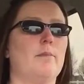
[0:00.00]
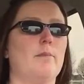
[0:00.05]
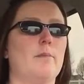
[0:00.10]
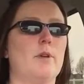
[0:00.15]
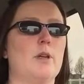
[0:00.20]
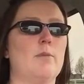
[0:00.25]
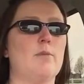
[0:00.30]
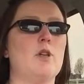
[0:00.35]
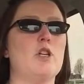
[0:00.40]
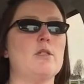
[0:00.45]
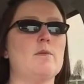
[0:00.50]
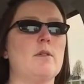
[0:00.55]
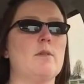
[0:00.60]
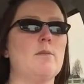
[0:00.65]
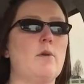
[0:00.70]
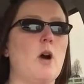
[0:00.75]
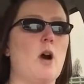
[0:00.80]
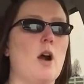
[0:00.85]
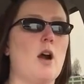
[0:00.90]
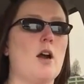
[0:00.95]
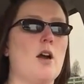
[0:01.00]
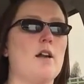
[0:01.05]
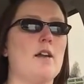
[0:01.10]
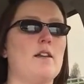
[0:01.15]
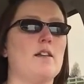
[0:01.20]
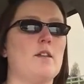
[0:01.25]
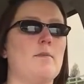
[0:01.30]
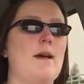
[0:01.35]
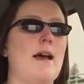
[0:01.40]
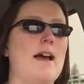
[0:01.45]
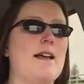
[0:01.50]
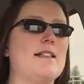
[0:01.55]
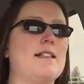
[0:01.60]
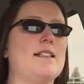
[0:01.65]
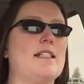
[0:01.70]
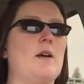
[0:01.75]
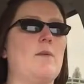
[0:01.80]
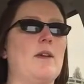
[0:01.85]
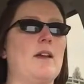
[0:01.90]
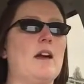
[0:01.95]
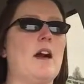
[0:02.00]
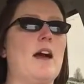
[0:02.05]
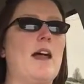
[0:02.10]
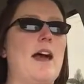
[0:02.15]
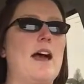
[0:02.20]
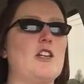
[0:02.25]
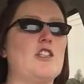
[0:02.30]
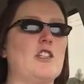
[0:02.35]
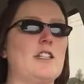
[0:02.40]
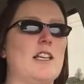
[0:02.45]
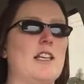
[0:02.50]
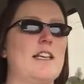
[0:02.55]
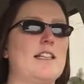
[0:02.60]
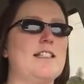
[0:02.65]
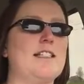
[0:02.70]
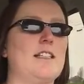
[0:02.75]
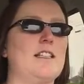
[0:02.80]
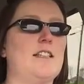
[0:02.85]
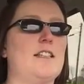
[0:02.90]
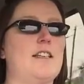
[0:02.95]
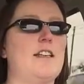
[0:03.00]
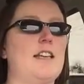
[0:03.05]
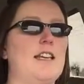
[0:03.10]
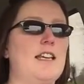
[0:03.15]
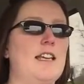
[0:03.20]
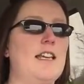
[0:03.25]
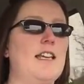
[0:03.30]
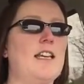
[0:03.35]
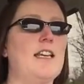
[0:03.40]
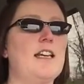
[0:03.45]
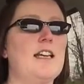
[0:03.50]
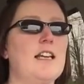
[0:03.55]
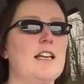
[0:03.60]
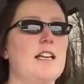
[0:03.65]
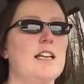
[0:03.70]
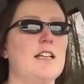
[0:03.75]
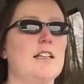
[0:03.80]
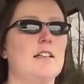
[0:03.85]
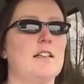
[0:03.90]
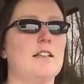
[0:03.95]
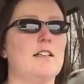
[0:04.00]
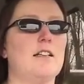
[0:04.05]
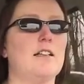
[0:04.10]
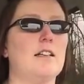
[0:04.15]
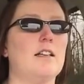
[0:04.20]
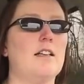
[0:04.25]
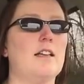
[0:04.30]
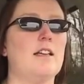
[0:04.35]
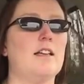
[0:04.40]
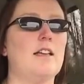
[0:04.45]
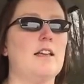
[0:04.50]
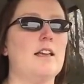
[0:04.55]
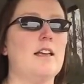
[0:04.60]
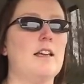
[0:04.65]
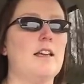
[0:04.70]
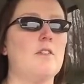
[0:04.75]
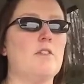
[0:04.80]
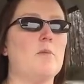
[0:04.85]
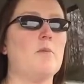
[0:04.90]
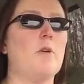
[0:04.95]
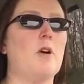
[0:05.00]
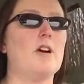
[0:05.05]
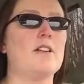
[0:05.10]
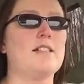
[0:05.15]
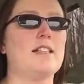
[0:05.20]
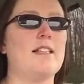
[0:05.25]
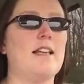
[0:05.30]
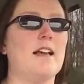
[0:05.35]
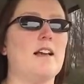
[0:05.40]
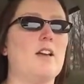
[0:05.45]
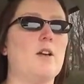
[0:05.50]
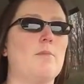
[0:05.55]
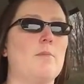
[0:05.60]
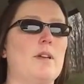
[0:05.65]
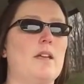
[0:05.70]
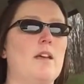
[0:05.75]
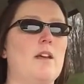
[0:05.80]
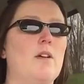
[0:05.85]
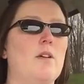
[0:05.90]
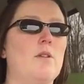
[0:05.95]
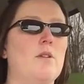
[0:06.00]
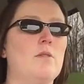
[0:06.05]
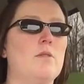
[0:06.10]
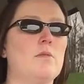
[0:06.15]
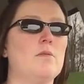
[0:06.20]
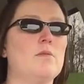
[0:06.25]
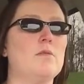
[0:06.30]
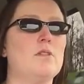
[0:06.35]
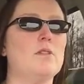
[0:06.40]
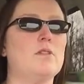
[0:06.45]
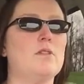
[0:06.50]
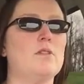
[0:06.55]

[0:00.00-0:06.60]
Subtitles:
an amusement park, and the passes that we got actually get us into any of the parks that company owns.